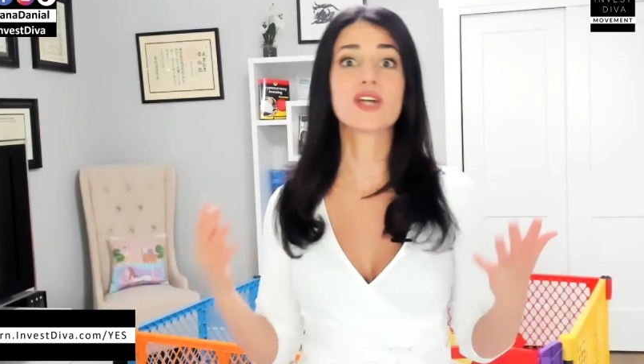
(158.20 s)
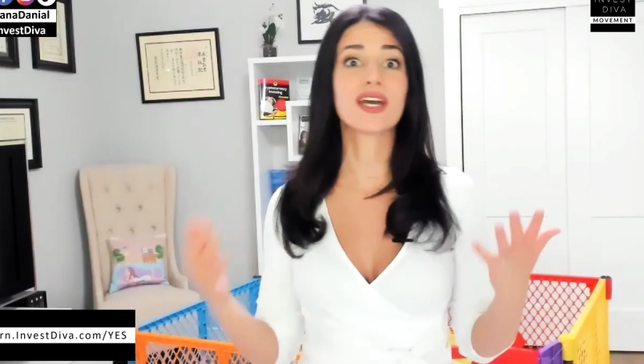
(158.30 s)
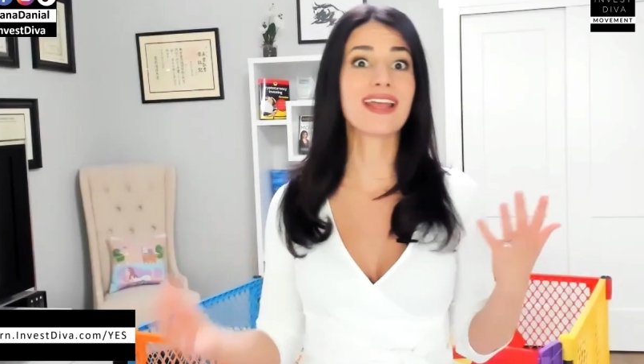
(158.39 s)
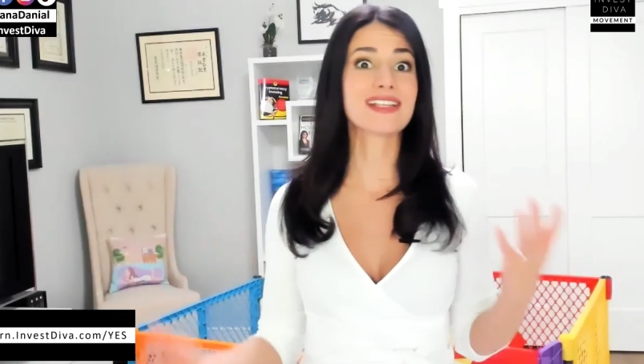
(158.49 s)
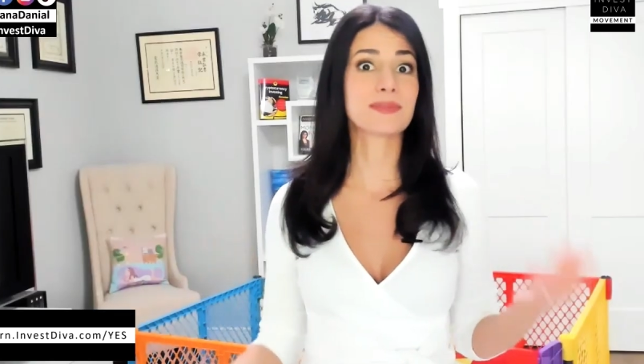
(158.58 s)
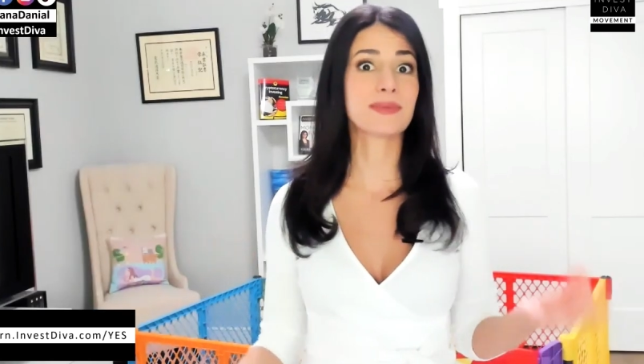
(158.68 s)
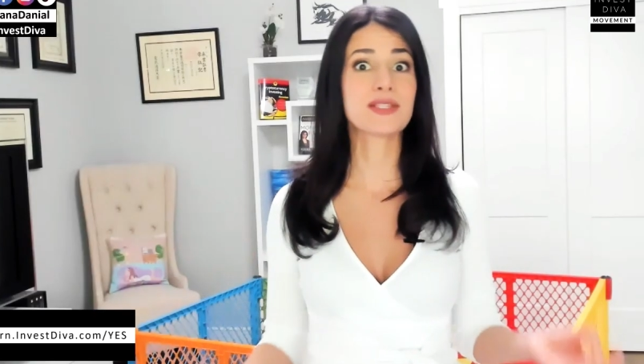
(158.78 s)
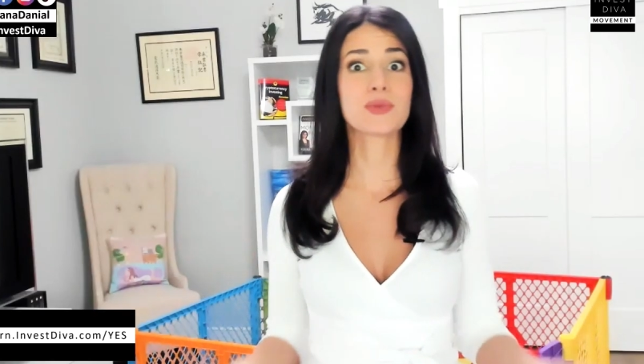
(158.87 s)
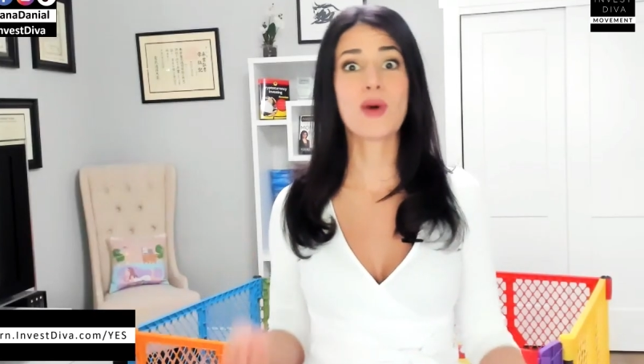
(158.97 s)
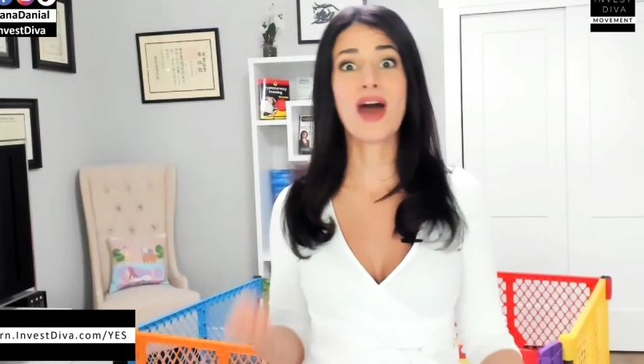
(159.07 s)
kind of
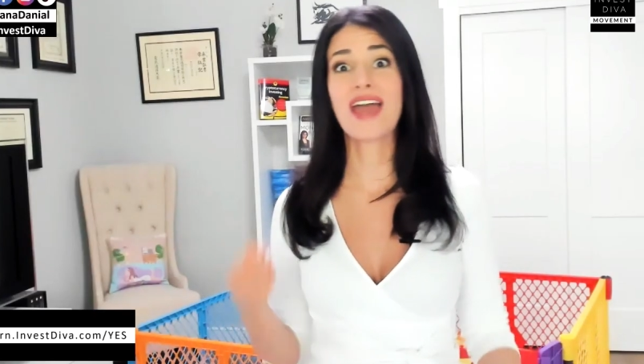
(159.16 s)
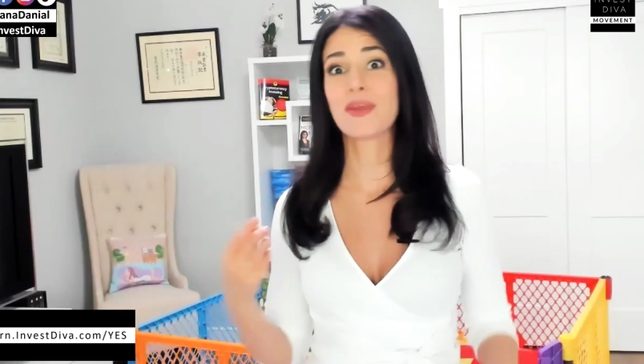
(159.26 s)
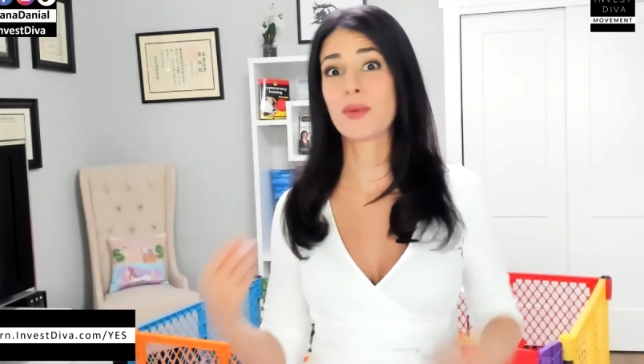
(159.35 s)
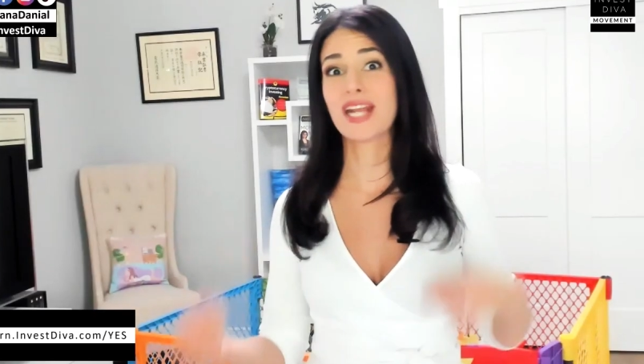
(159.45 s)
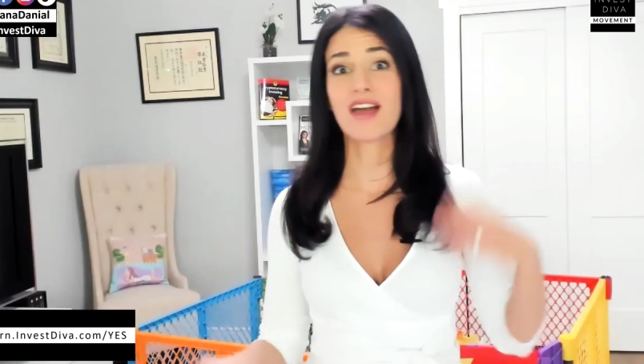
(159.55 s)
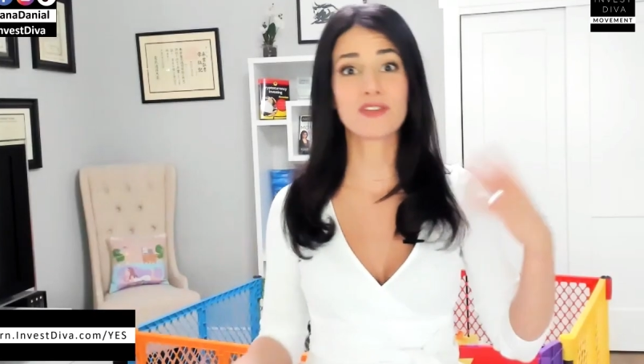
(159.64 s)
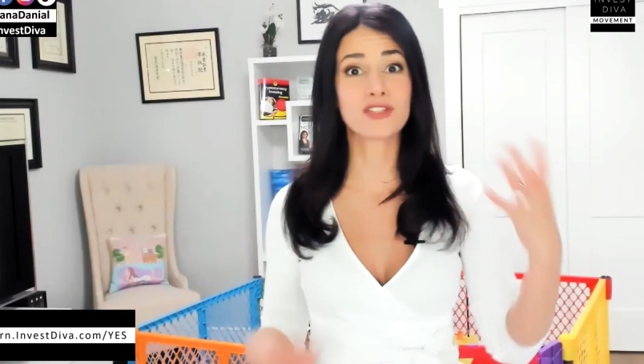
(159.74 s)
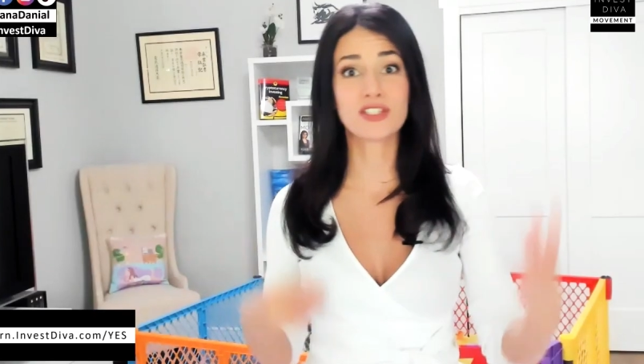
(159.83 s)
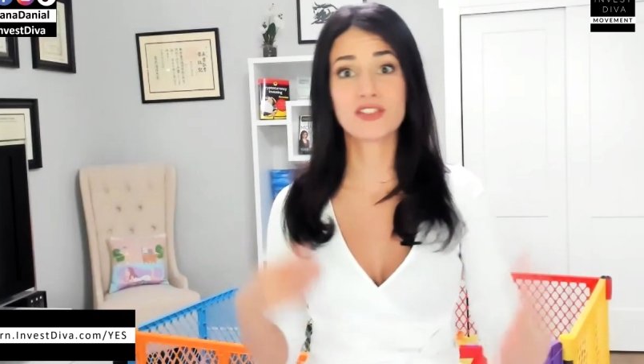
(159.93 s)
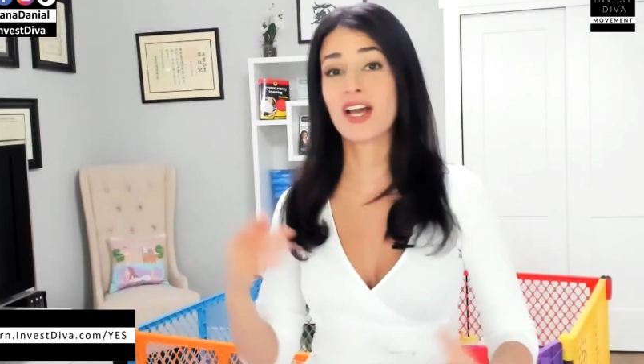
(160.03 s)
explains why they went after
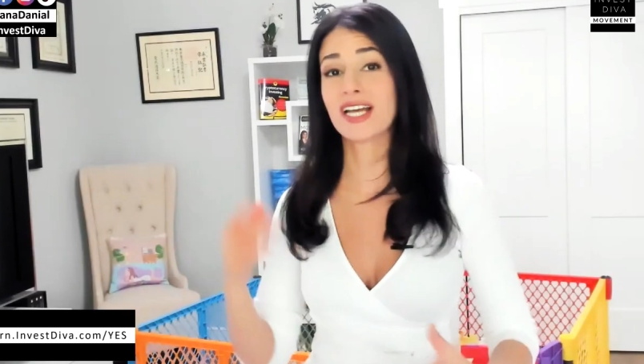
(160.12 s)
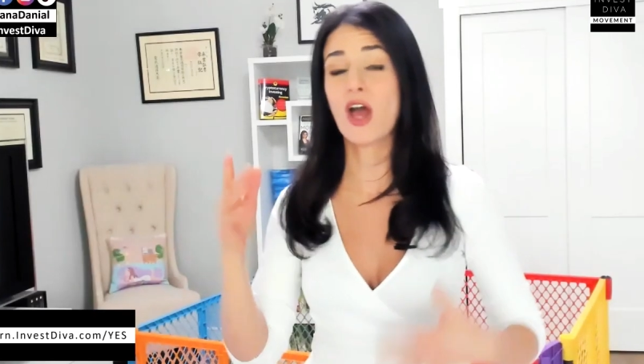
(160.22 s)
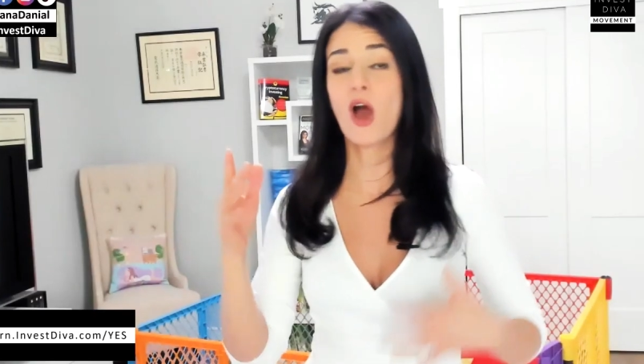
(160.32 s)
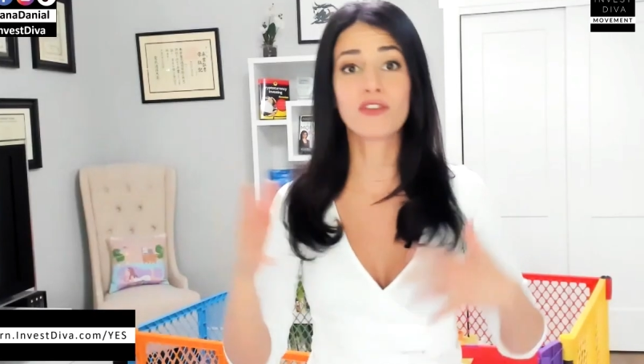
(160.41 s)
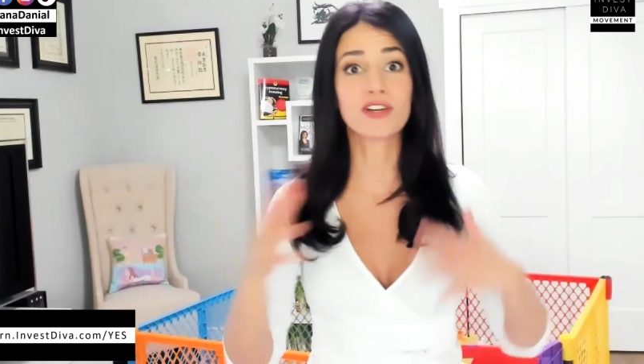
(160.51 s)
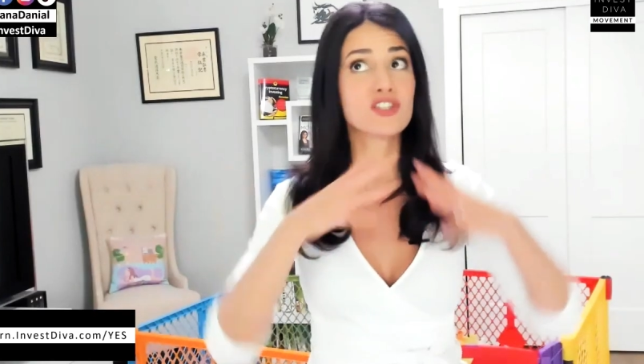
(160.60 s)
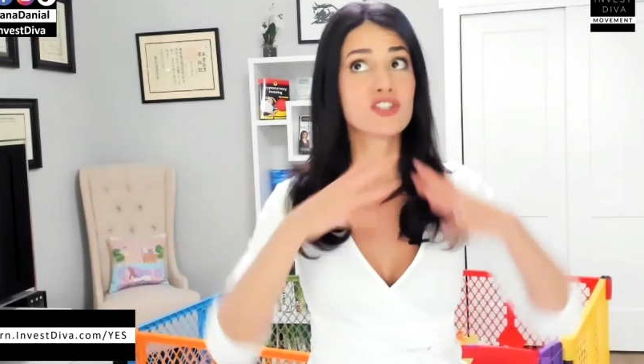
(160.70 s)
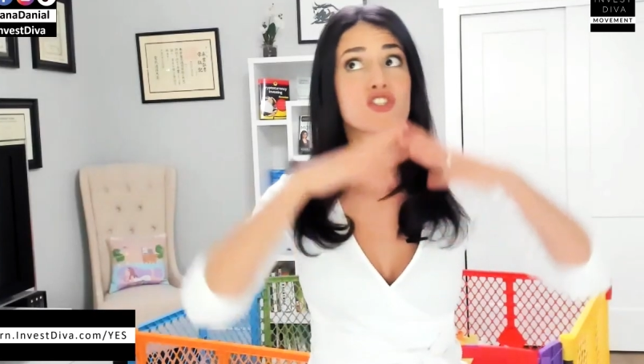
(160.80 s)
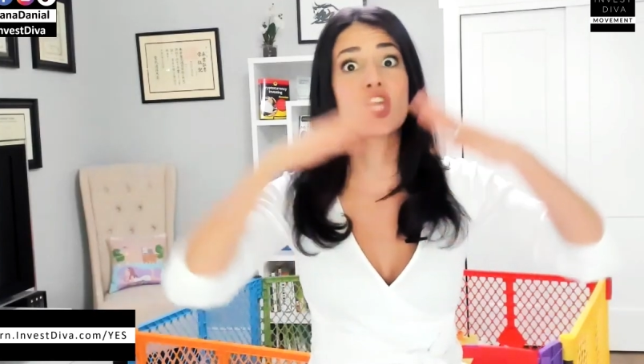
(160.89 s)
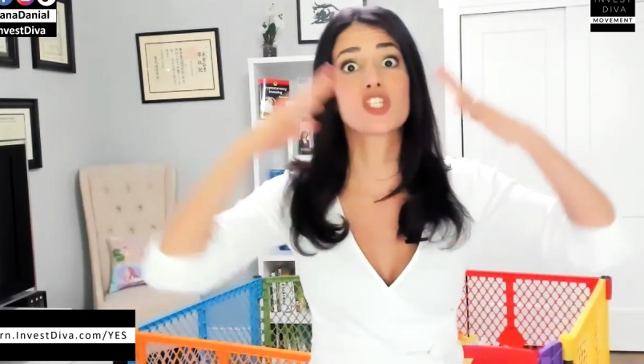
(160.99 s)
TikTok and offered
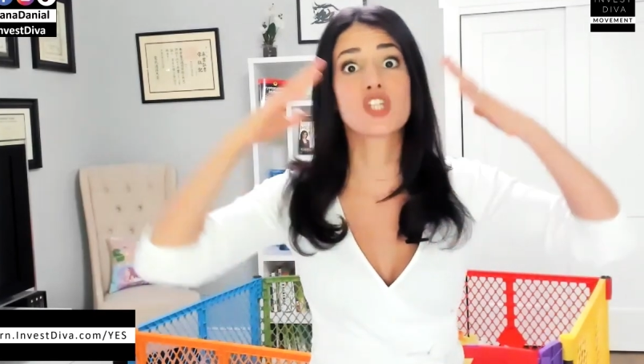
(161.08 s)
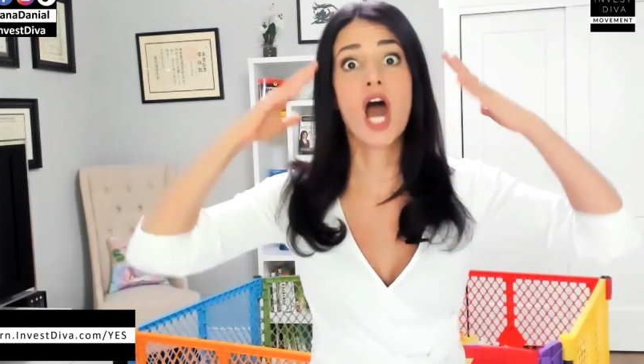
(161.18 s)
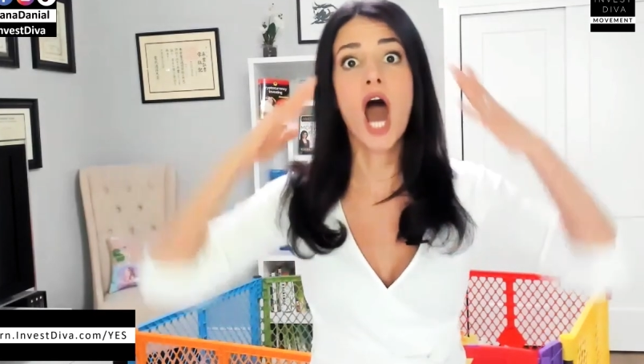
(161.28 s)
such a